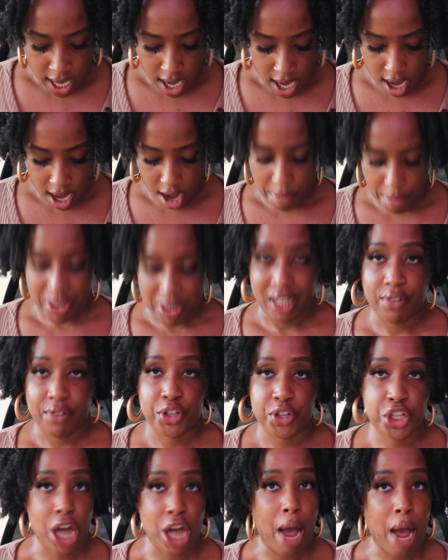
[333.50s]
A lot of
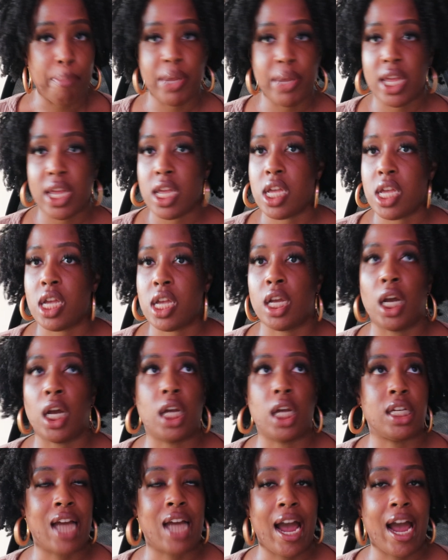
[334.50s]
shopping,
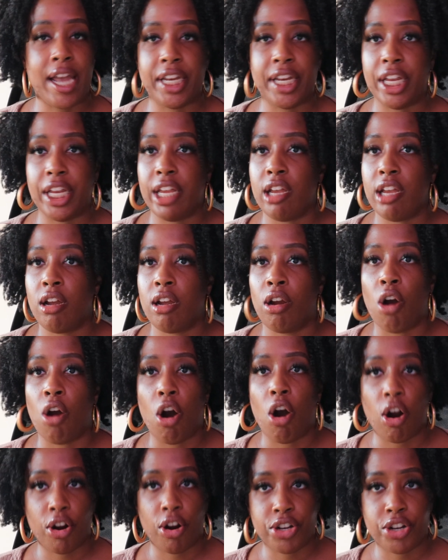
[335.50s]
dining,
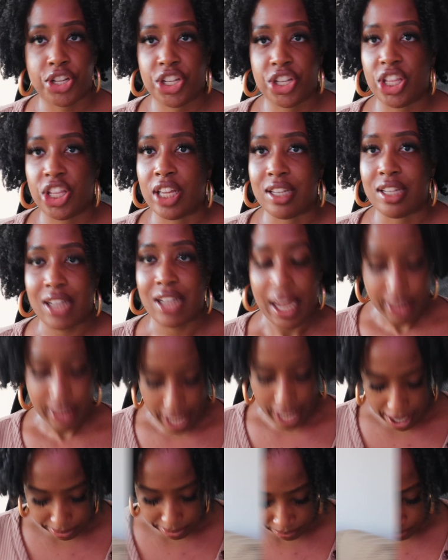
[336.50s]
arts, things like that.